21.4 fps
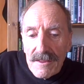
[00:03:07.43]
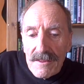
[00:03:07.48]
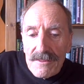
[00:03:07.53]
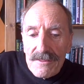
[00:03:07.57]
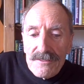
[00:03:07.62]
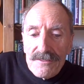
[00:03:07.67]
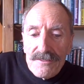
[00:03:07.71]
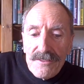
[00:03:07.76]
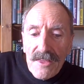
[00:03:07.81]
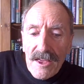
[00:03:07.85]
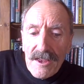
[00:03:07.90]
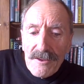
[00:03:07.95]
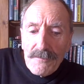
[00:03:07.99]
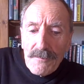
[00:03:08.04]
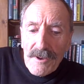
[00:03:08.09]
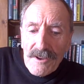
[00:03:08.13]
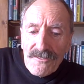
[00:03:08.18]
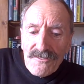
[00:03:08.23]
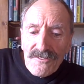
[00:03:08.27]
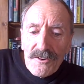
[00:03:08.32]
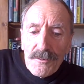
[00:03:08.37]
Then
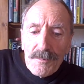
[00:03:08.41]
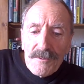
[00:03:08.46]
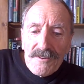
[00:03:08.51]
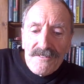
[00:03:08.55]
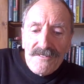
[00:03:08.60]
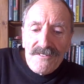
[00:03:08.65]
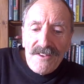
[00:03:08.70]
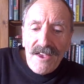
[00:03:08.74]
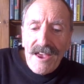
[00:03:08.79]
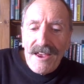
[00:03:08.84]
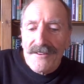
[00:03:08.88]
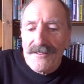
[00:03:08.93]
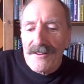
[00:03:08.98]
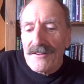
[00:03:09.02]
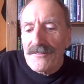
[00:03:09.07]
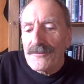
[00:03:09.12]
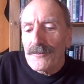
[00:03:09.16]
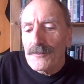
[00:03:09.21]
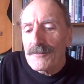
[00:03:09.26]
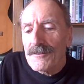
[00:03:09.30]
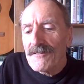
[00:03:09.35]
when she was 10, I
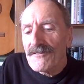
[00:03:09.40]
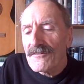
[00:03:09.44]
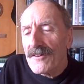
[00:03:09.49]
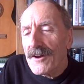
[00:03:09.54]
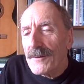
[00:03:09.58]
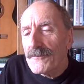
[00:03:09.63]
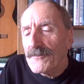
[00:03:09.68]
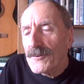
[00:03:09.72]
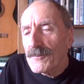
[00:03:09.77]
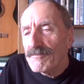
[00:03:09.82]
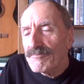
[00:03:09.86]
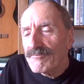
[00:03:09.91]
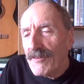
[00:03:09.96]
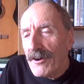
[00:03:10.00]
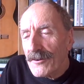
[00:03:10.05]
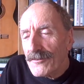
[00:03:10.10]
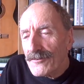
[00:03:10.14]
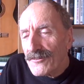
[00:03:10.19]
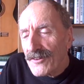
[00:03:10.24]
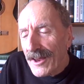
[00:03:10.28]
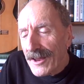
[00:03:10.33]
thought it time to
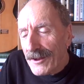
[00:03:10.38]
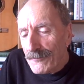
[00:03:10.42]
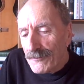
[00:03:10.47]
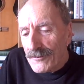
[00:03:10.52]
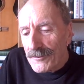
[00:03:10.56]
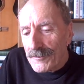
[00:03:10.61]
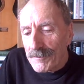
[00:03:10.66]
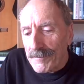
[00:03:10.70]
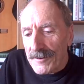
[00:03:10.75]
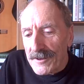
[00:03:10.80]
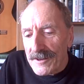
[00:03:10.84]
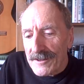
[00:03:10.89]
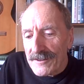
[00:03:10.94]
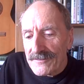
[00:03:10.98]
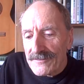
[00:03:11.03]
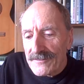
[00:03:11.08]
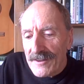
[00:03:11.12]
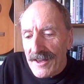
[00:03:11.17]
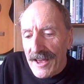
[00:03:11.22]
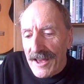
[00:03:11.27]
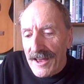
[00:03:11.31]
branch out a
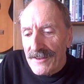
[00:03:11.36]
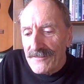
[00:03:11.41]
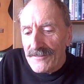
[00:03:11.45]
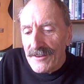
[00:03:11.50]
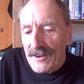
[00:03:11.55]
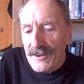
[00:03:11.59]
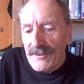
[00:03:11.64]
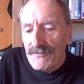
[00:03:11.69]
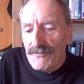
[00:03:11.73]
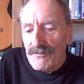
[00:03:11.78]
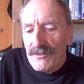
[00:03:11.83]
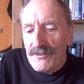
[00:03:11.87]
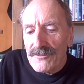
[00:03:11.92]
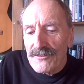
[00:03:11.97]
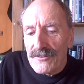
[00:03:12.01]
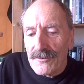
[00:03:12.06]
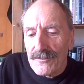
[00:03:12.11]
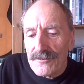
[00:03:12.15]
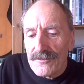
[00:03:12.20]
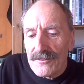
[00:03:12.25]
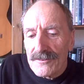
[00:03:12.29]
bit and
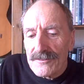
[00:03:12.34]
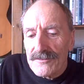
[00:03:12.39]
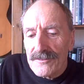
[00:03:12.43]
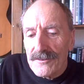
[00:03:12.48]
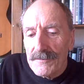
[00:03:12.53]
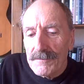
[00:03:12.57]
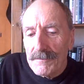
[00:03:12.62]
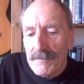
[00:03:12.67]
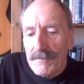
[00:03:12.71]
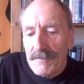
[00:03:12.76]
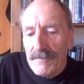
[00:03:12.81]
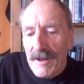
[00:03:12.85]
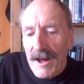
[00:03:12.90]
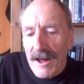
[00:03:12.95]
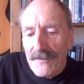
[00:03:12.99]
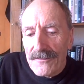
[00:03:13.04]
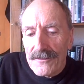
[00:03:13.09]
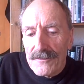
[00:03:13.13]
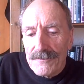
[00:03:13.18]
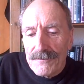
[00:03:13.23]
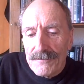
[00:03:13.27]
introduce her to
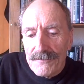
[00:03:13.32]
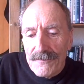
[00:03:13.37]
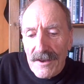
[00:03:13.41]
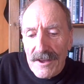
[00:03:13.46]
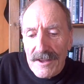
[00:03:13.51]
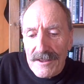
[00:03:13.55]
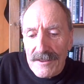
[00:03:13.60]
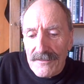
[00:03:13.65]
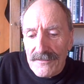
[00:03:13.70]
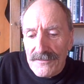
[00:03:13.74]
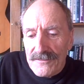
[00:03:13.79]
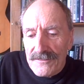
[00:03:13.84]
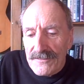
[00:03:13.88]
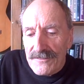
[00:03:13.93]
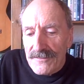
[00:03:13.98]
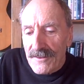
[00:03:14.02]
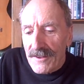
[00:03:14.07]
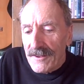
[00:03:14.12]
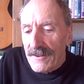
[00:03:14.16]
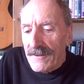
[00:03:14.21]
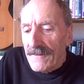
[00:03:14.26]
other
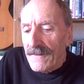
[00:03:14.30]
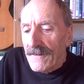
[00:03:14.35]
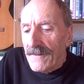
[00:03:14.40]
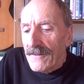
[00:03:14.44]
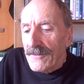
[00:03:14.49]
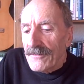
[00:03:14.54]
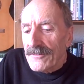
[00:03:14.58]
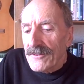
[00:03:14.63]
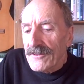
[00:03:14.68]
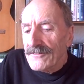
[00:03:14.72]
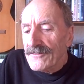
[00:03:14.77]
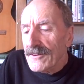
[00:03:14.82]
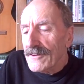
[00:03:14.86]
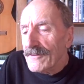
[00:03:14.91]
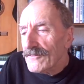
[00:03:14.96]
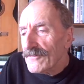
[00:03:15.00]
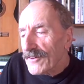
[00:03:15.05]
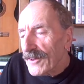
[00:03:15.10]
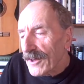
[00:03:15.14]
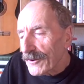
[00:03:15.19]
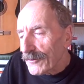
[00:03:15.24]
faiths. This
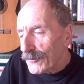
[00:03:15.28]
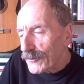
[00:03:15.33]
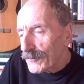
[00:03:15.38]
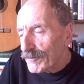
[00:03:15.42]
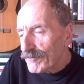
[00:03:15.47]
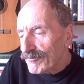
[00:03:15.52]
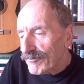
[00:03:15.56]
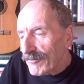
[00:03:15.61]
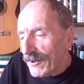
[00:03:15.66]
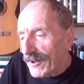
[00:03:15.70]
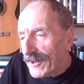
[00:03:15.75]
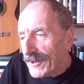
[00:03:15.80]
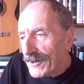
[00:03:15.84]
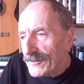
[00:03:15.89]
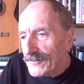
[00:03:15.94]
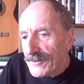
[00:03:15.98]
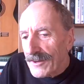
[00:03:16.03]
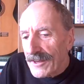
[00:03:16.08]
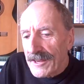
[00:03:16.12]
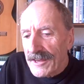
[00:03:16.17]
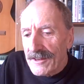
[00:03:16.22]
entailed praying
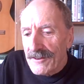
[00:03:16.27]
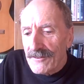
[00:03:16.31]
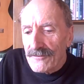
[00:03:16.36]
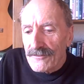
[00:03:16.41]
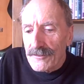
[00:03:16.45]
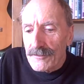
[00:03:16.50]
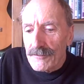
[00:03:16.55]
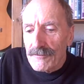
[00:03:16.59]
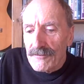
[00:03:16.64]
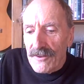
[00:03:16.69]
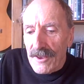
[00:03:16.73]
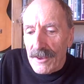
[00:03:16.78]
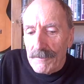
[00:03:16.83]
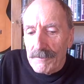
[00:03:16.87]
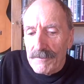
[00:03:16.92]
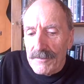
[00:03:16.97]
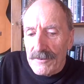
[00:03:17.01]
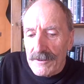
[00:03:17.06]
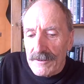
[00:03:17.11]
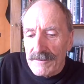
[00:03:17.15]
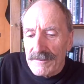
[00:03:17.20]
at a Hindu
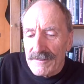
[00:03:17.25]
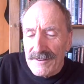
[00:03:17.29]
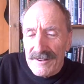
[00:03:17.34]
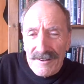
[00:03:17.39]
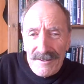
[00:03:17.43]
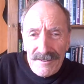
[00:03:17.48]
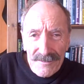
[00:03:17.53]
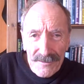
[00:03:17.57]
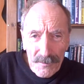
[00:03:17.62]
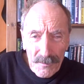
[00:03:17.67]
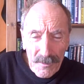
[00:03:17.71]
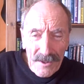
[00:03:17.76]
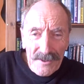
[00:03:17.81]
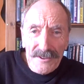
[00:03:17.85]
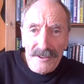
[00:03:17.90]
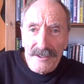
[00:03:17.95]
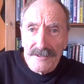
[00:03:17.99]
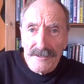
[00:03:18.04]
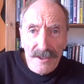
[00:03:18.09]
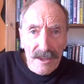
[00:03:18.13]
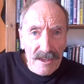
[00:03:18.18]
temple, the one
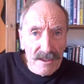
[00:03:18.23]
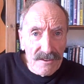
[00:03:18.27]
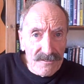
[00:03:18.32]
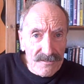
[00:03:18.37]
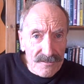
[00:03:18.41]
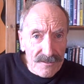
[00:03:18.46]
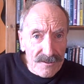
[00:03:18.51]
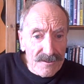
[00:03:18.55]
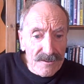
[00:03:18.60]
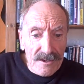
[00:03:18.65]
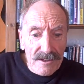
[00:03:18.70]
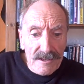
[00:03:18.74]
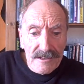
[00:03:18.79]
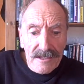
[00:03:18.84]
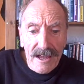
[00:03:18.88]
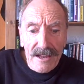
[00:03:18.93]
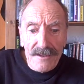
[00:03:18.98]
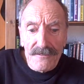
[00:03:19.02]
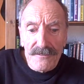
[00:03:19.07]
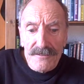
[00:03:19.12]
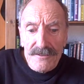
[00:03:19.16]
in Neasden in
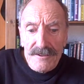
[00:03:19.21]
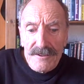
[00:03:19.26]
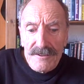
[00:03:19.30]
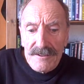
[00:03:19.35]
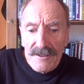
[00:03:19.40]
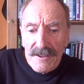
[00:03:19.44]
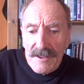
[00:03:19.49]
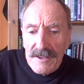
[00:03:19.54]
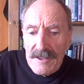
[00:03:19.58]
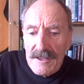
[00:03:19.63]
London,